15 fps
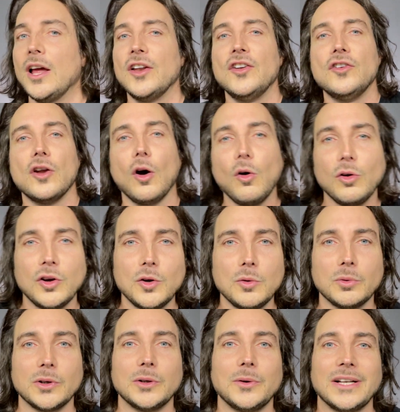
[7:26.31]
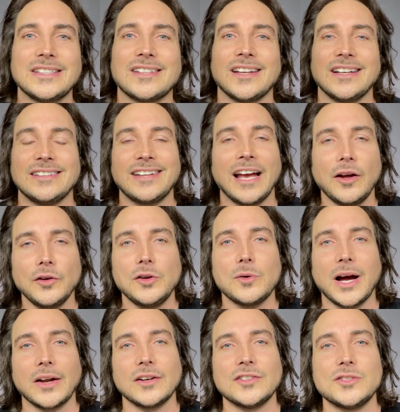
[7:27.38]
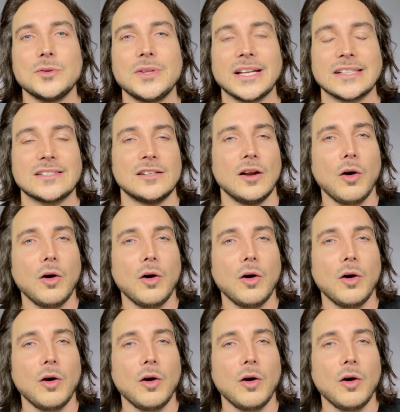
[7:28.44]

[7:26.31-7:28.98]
No guru is going to tell you how to do this.